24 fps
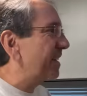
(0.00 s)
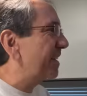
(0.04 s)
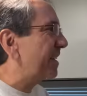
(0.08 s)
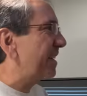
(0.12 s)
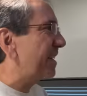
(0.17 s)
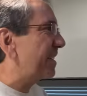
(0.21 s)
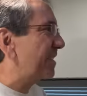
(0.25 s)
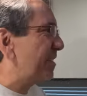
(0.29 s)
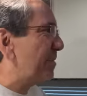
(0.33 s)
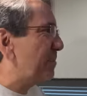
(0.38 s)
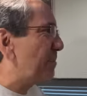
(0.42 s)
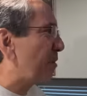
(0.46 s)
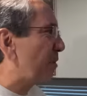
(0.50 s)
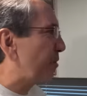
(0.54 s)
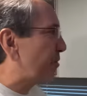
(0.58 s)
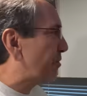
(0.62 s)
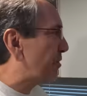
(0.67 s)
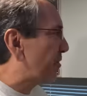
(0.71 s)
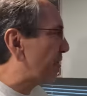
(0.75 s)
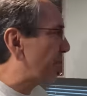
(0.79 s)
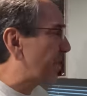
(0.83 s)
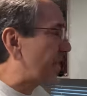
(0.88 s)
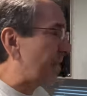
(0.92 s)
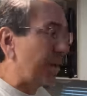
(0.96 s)
It is
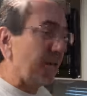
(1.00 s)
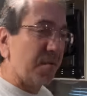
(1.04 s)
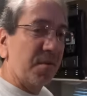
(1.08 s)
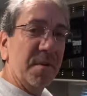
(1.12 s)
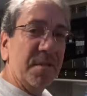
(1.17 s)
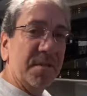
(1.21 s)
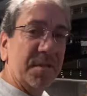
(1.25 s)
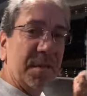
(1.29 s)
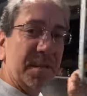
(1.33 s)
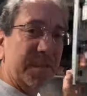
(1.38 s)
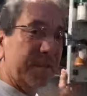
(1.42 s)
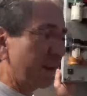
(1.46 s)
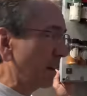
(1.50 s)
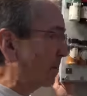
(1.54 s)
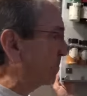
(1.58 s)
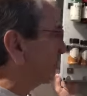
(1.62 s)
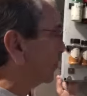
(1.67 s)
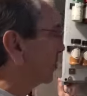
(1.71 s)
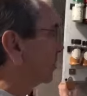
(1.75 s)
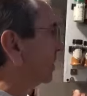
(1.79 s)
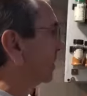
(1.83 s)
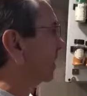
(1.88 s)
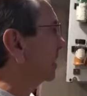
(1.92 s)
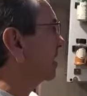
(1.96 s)
departure day, and one thing that I'm
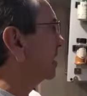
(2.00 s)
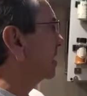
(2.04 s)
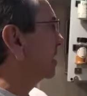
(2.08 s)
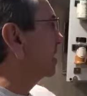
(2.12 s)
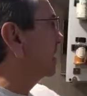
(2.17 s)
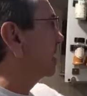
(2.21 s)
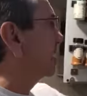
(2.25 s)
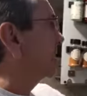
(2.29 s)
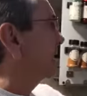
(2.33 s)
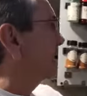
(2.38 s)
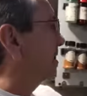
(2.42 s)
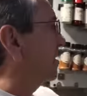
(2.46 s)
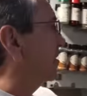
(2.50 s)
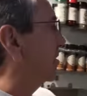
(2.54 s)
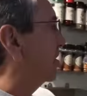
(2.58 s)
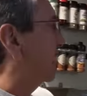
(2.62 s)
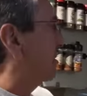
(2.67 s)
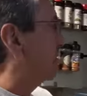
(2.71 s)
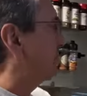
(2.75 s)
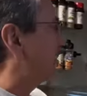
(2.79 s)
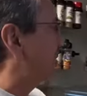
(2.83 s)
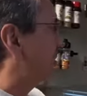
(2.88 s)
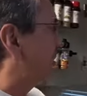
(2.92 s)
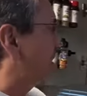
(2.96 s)
doing, you know,
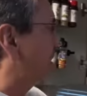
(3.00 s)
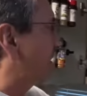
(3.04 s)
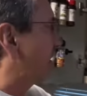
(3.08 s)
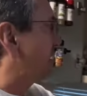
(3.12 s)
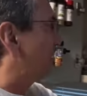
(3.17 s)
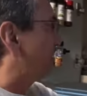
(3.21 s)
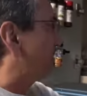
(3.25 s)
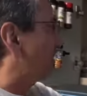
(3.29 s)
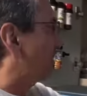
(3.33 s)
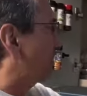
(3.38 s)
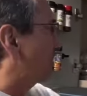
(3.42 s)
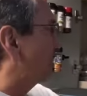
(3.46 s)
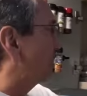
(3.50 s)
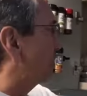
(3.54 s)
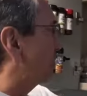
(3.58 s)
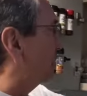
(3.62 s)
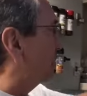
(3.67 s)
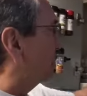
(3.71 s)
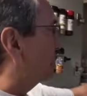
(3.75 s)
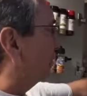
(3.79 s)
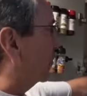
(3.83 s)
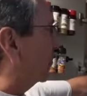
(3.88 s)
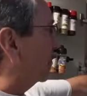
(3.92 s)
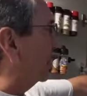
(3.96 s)
I'm using this
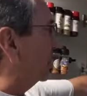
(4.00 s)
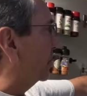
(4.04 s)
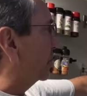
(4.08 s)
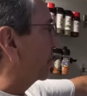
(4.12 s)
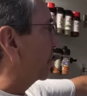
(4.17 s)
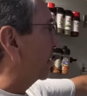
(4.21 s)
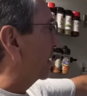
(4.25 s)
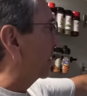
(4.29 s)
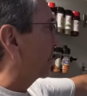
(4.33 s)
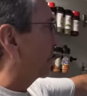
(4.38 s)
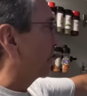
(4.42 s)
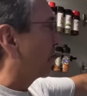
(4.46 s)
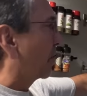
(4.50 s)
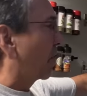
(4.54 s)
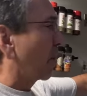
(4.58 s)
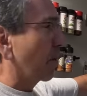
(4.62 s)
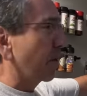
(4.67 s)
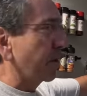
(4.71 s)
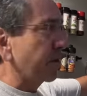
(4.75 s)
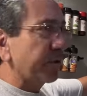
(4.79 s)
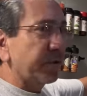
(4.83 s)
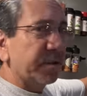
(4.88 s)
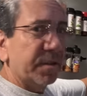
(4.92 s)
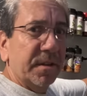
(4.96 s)
refrigerator
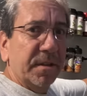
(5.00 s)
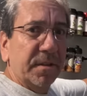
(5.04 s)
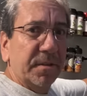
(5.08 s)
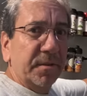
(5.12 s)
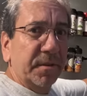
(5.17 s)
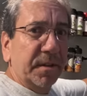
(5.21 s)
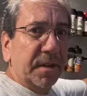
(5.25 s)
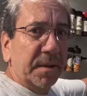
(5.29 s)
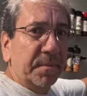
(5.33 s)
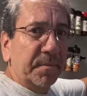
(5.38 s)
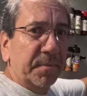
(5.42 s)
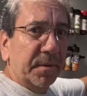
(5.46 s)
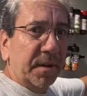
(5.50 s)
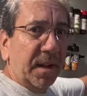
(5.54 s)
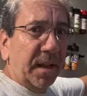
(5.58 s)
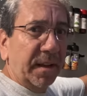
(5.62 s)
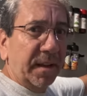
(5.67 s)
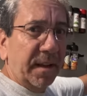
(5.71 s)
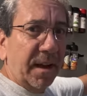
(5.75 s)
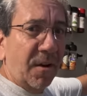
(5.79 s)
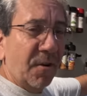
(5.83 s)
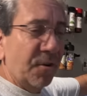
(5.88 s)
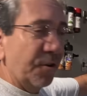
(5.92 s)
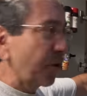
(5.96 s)
bars to keep
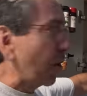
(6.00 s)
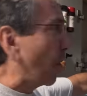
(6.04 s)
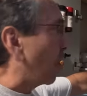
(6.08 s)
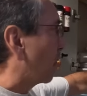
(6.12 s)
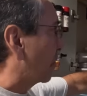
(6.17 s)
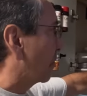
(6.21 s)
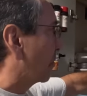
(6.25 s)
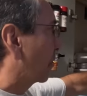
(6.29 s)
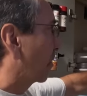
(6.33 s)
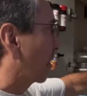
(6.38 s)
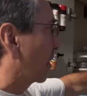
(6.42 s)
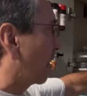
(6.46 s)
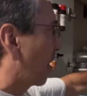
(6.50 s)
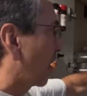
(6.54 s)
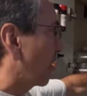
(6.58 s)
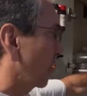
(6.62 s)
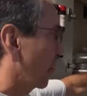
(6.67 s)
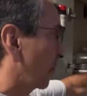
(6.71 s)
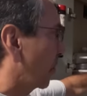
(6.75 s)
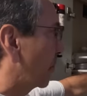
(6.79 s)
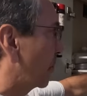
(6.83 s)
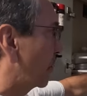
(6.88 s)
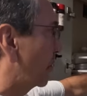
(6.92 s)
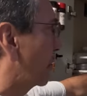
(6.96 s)
like our car
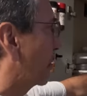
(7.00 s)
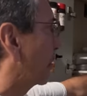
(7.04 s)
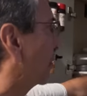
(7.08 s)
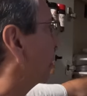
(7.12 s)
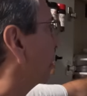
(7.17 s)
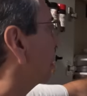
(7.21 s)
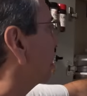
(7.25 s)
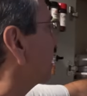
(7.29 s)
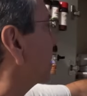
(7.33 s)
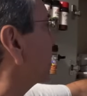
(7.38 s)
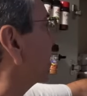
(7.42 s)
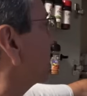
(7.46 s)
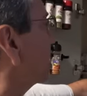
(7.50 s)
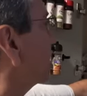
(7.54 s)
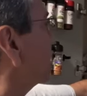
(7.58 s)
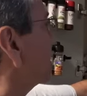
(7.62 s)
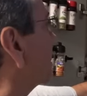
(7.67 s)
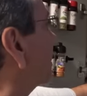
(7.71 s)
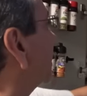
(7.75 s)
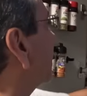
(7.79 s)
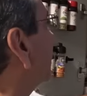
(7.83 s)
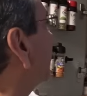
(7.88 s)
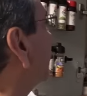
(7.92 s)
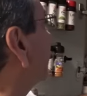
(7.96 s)
cargo, you know,
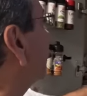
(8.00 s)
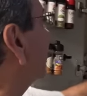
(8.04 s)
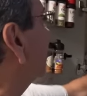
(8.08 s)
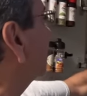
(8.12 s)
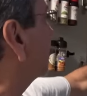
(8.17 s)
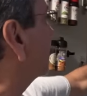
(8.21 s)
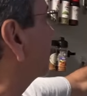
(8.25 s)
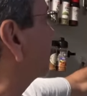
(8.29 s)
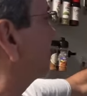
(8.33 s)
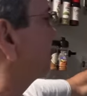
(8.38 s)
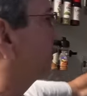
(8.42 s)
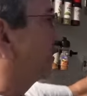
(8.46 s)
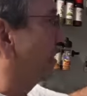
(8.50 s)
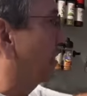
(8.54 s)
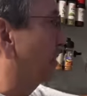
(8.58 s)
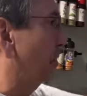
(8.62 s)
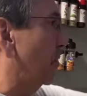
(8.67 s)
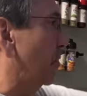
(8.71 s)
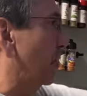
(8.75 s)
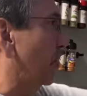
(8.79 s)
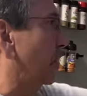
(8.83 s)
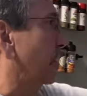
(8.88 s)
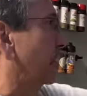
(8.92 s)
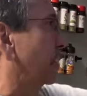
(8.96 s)

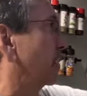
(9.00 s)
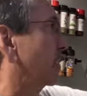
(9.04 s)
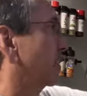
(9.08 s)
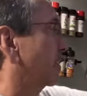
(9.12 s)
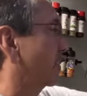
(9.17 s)
secure.